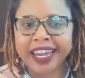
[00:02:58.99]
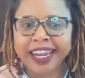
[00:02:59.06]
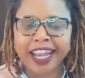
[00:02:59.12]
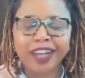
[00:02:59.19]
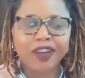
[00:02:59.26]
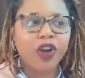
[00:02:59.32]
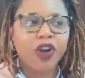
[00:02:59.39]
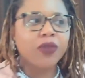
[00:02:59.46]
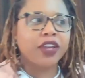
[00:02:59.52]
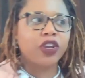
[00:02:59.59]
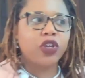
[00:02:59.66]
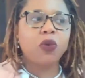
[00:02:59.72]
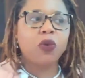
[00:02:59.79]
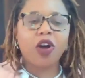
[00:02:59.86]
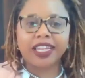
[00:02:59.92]
and I know that
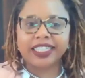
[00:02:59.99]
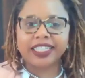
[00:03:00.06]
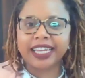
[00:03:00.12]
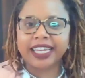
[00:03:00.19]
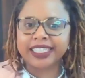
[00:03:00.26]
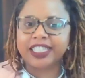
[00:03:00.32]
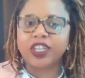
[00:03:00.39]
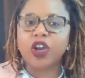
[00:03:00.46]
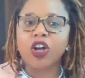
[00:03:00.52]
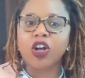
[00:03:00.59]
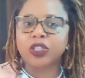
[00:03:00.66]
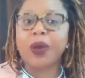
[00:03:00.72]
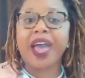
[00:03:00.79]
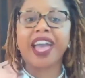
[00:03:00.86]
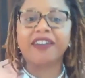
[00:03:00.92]
you all in Tennessee
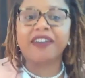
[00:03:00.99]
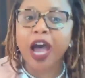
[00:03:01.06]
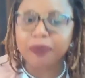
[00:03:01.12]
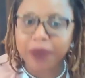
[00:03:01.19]
also have hot